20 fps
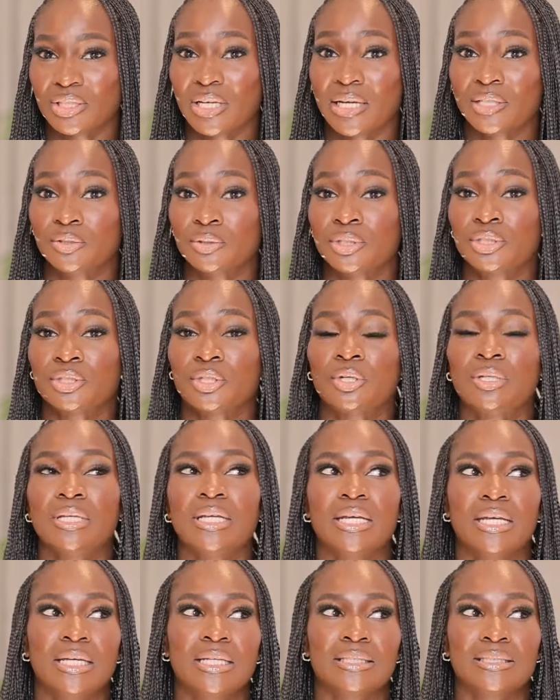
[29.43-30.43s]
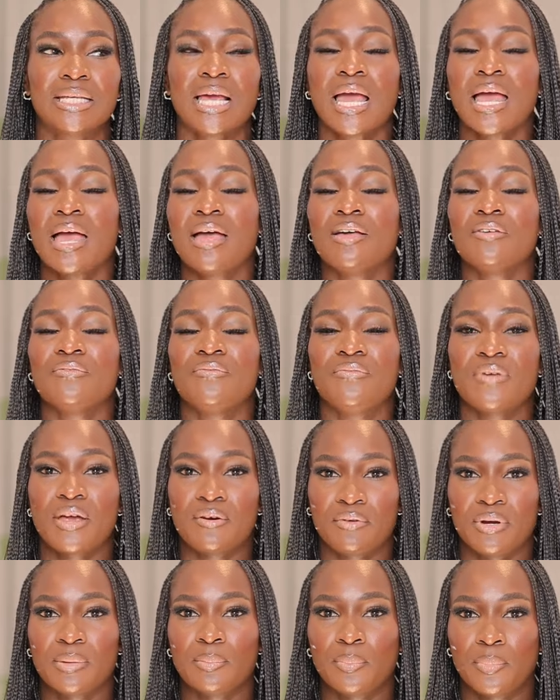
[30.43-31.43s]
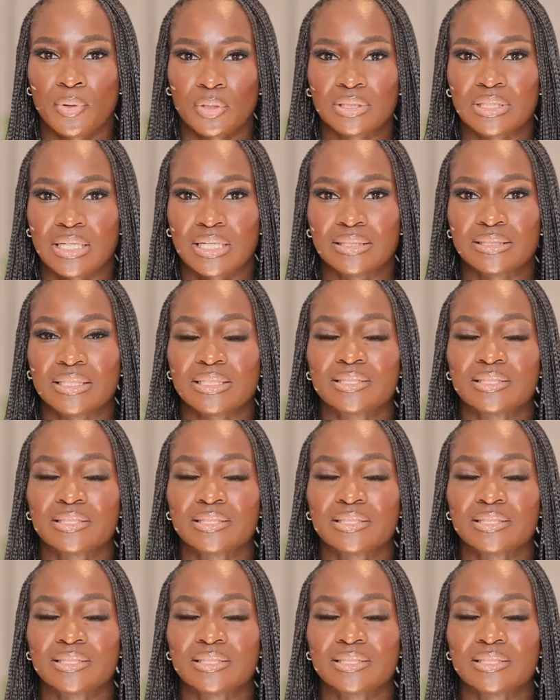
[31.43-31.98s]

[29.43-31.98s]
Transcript: Hydration is very important.